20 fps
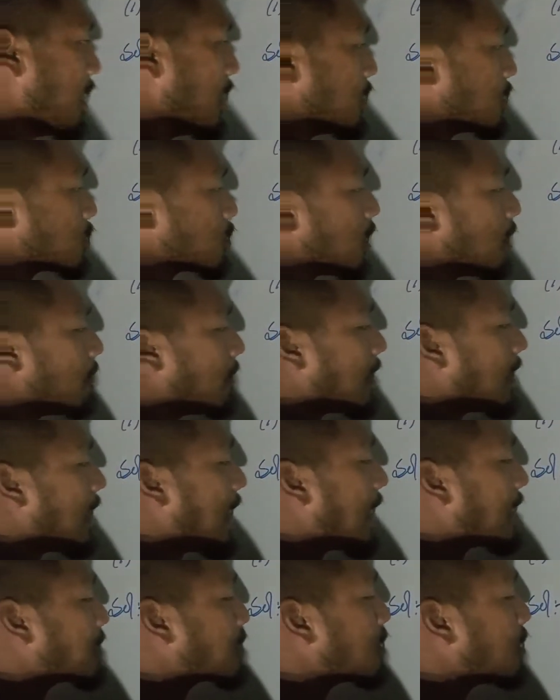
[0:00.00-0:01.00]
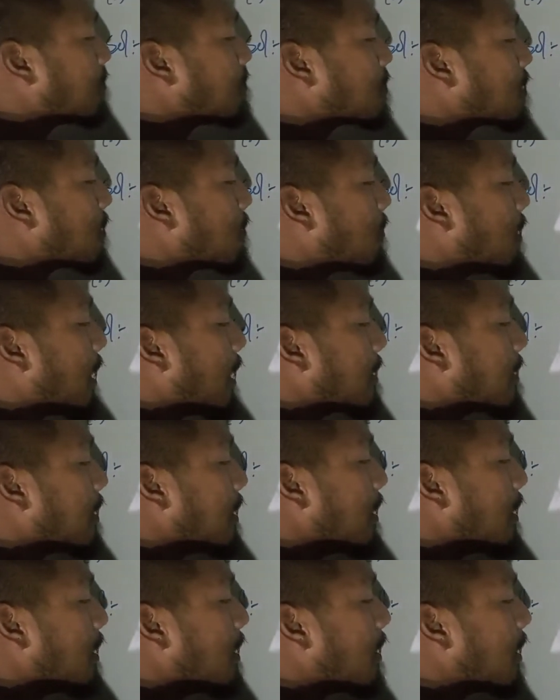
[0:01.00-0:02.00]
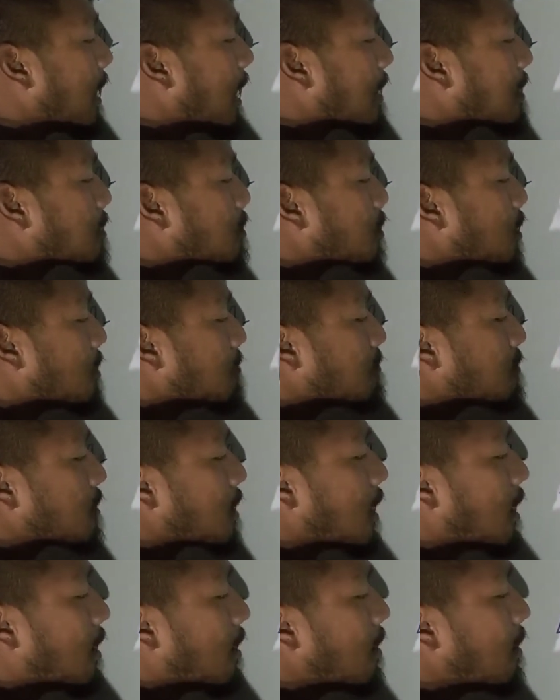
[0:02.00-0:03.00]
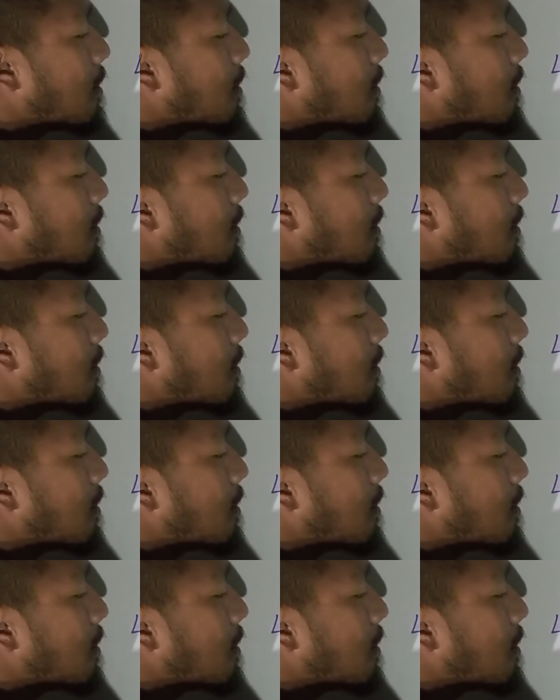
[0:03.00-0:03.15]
so our like terms are what? Like terms are,